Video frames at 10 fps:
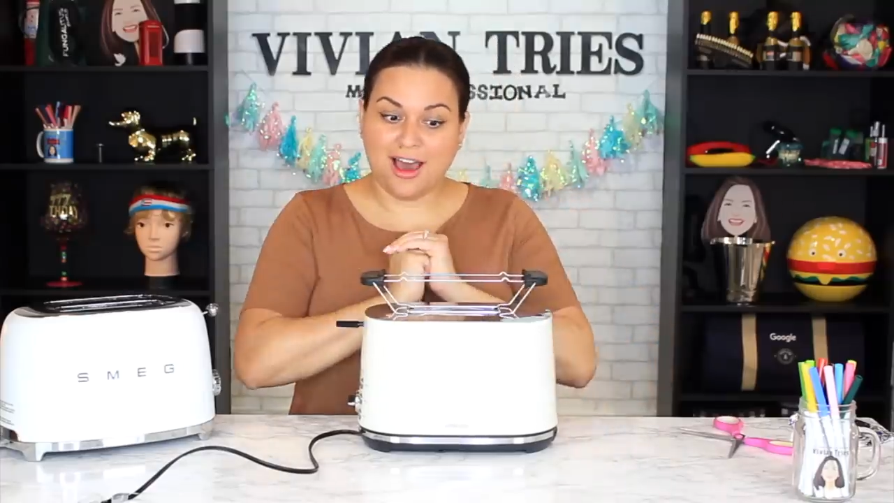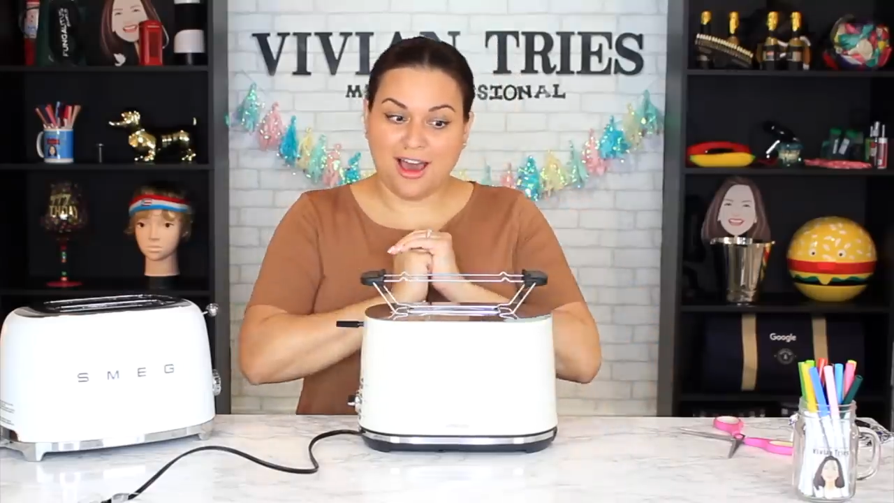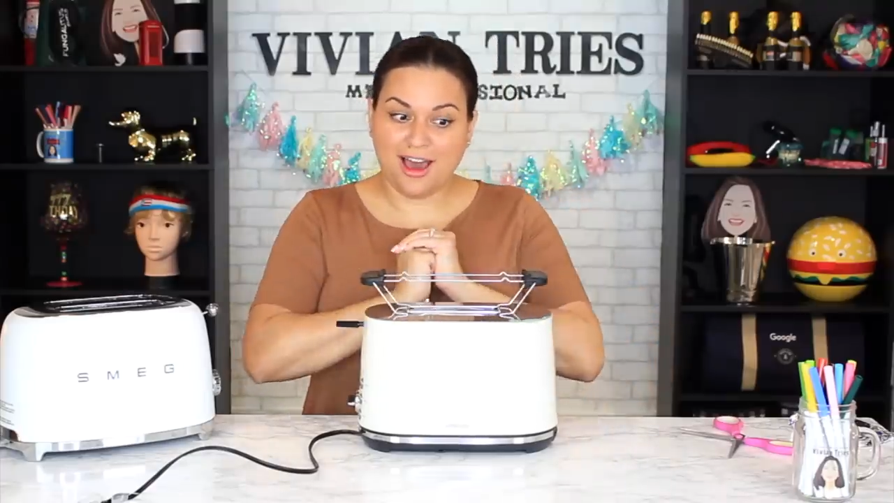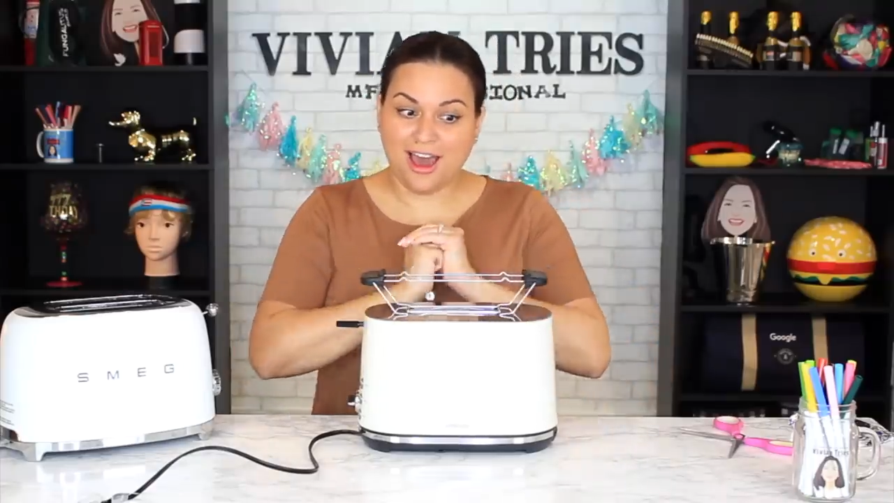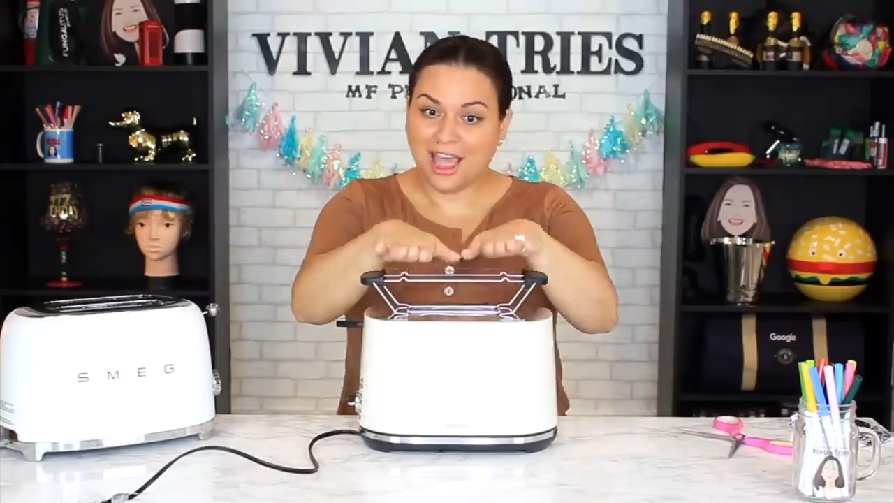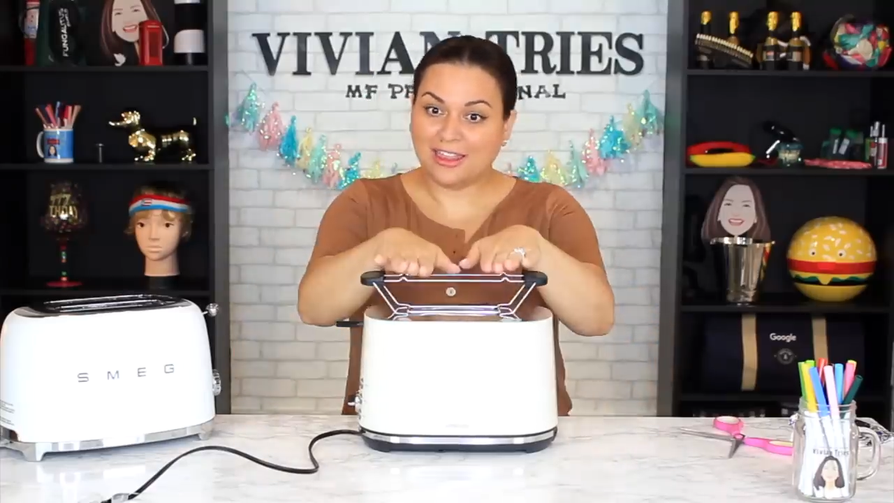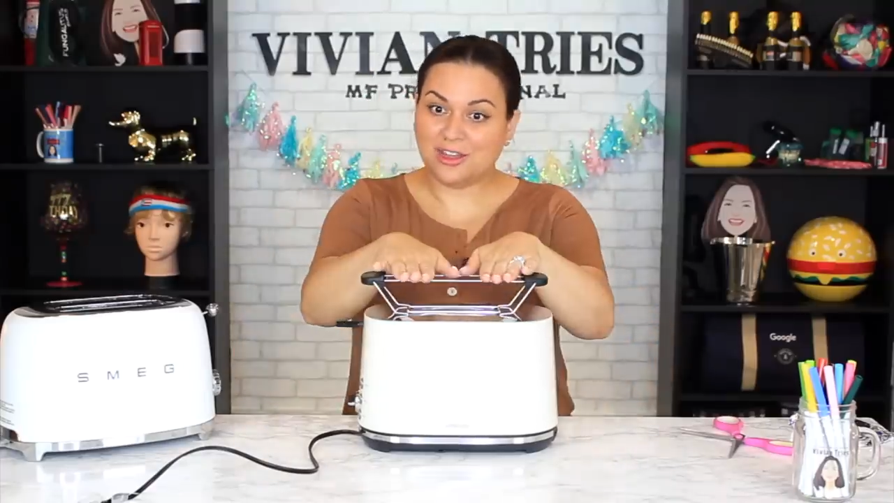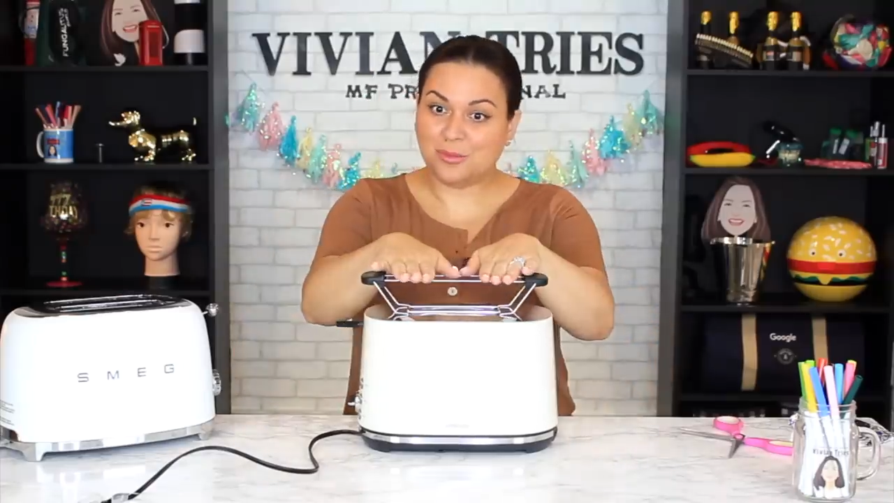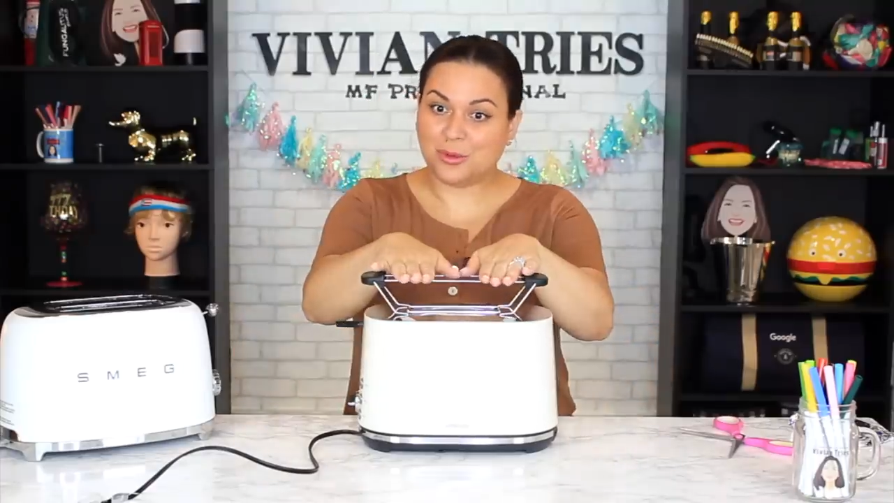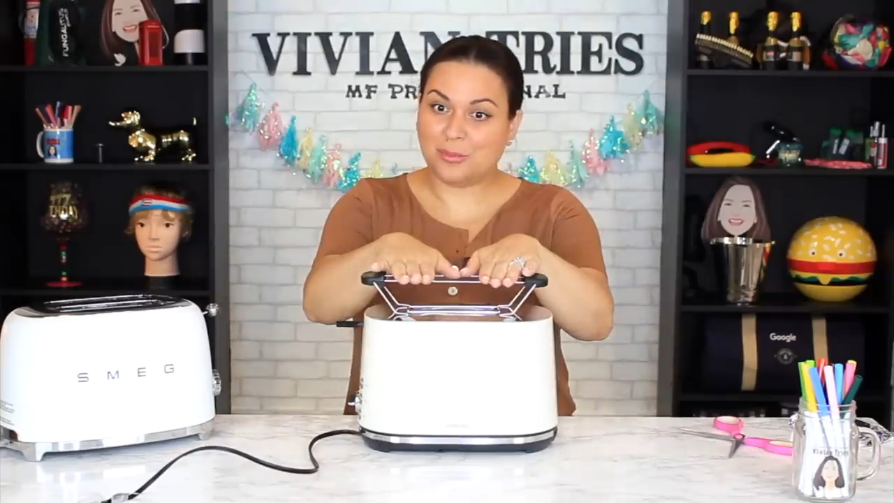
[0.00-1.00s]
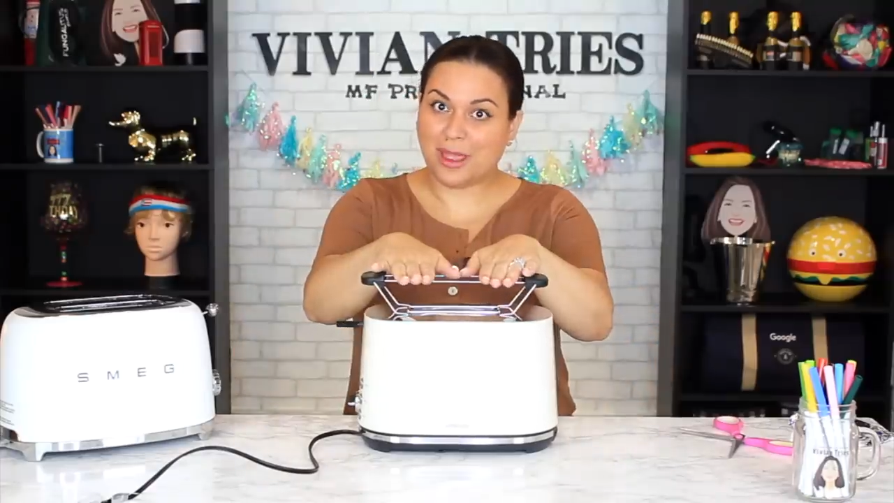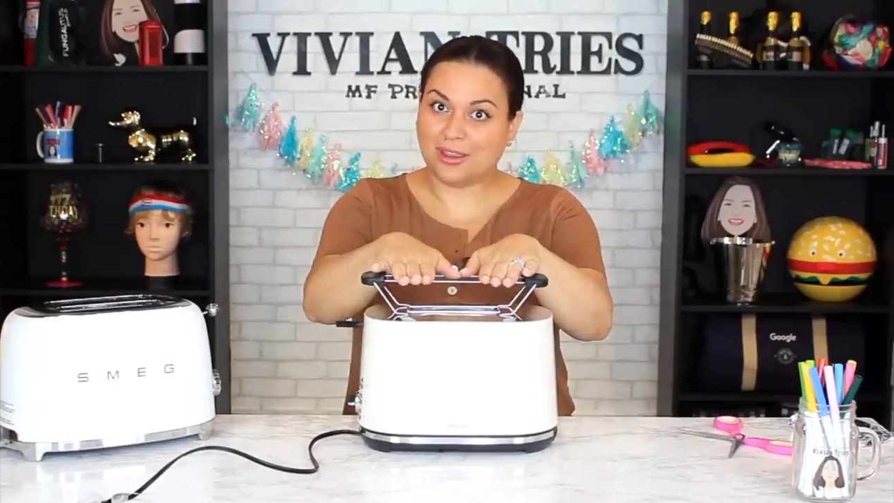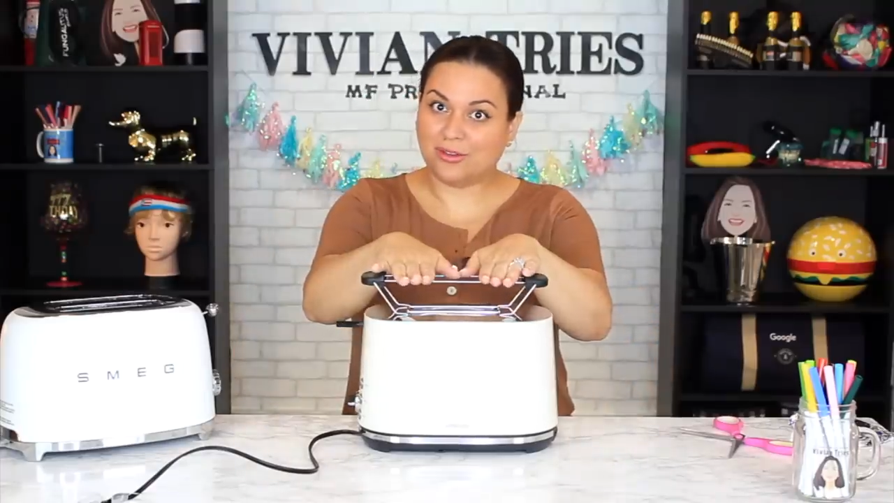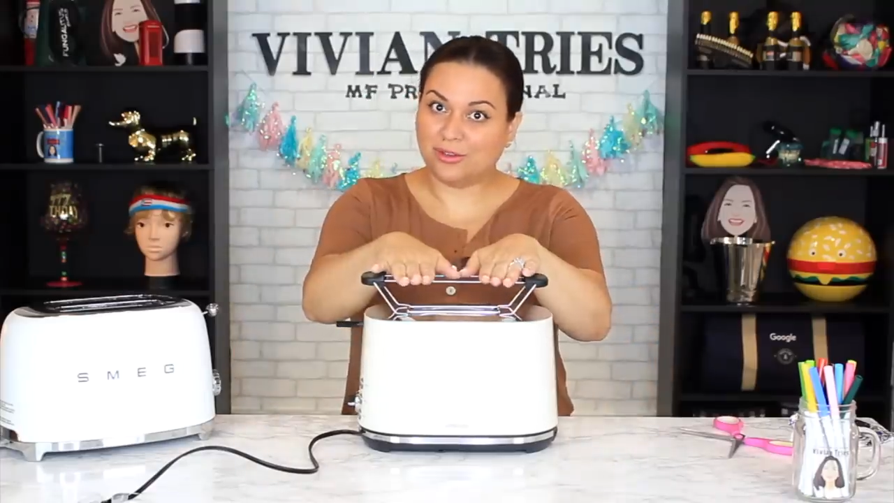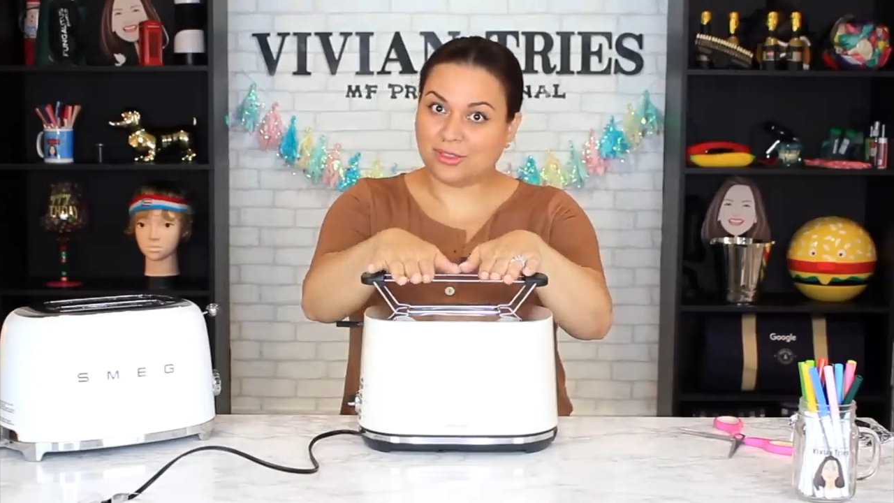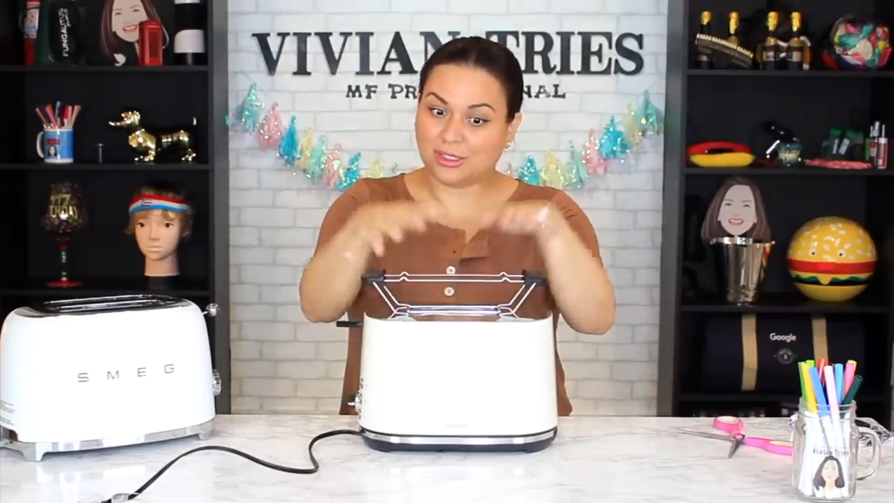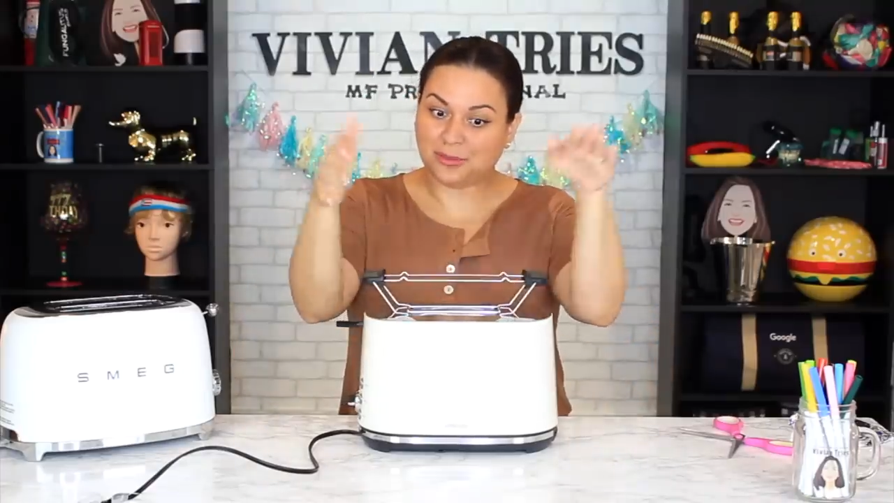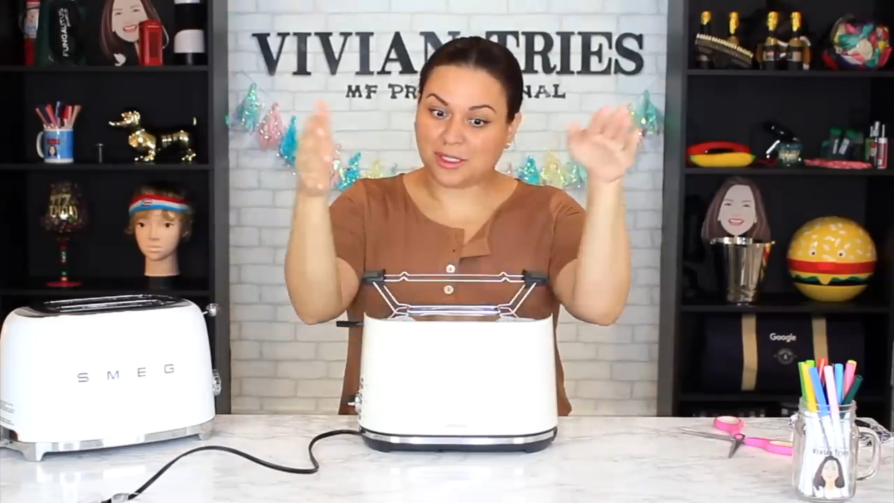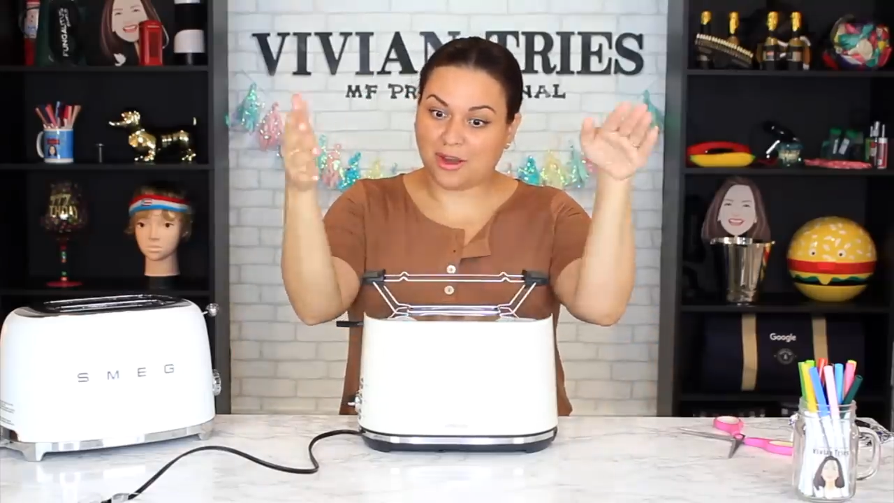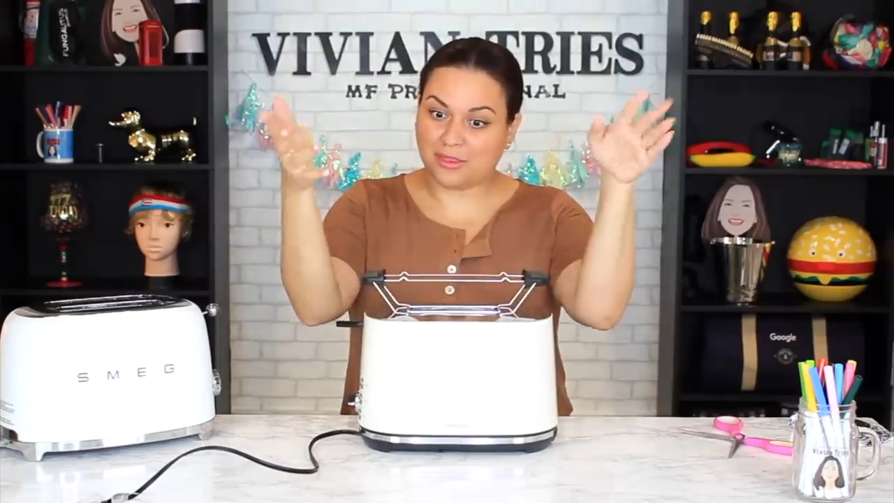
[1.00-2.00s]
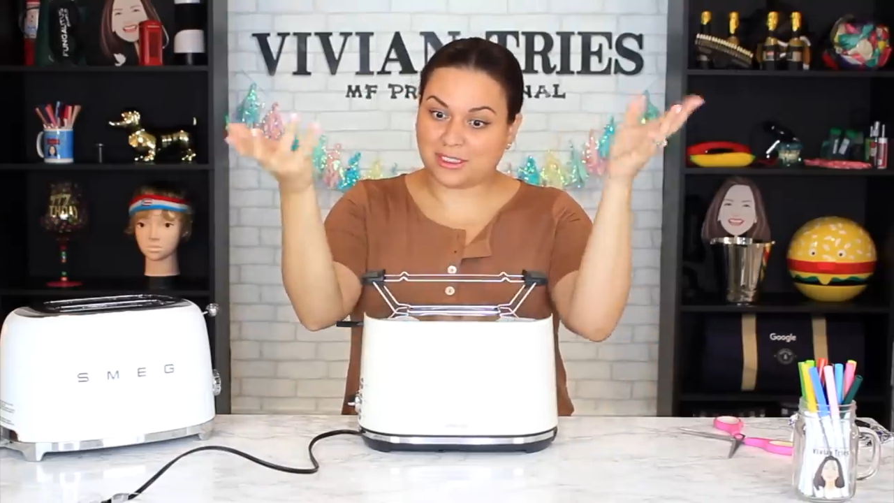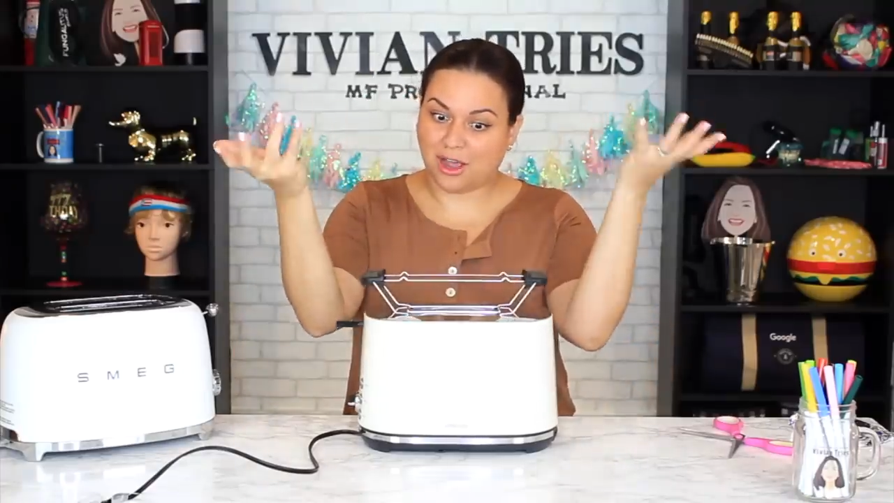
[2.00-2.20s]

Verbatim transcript: Oh, and then you put a bagel or something on the